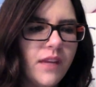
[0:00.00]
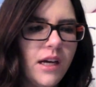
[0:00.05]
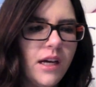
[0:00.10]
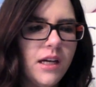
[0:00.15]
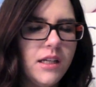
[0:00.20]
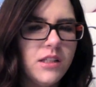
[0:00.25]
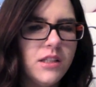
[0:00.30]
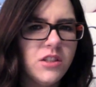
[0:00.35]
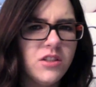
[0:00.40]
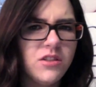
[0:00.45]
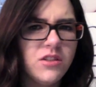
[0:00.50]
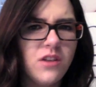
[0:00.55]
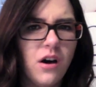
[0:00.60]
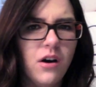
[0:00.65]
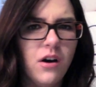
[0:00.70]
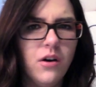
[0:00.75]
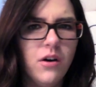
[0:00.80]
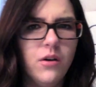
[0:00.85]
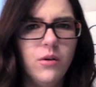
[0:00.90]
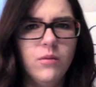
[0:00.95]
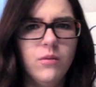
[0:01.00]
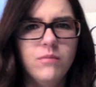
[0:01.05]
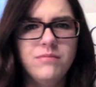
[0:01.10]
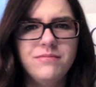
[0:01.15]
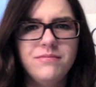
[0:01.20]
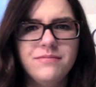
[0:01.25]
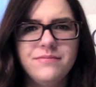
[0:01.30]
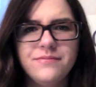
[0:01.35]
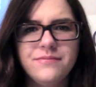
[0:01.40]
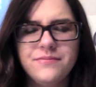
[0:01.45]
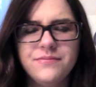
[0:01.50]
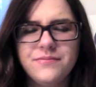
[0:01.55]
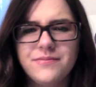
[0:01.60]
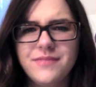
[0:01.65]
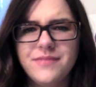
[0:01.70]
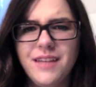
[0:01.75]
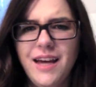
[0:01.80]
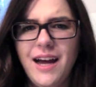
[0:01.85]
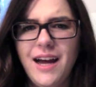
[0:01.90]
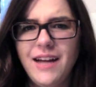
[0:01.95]
So
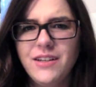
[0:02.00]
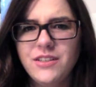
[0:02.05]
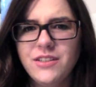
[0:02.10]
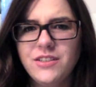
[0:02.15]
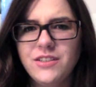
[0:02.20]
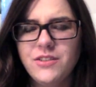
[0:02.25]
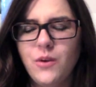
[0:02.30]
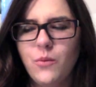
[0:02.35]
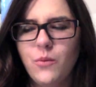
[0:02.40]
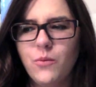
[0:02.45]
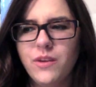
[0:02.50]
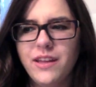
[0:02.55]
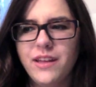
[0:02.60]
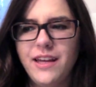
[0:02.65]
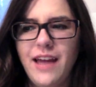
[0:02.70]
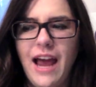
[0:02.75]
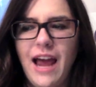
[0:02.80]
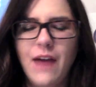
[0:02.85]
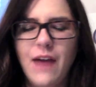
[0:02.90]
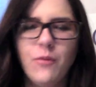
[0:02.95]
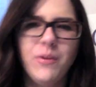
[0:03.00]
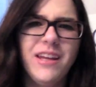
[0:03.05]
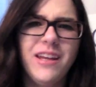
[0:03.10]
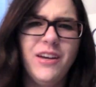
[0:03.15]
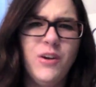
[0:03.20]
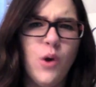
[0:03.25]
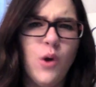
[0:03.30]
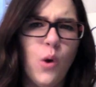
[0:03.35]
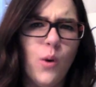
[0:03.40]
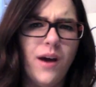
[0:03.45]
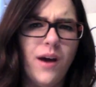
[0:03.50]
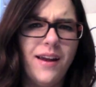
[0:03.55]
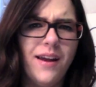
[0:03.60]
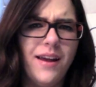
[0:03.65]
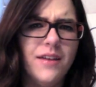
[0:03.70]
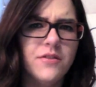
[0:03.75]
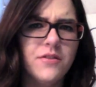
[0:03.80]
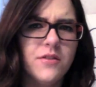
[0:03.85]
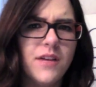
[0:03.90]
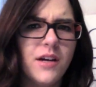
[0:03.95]
yeah, I don't really know how to
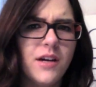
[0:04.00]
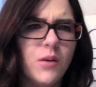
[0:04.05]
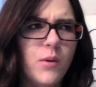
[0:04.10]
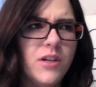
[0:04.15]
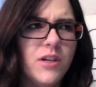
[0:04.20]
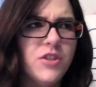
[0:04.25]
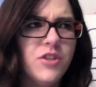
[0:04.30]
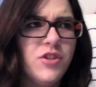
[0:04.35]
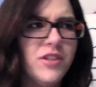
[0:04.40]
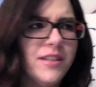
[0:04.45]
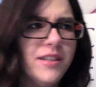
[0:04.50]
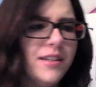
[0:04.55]
answer that question.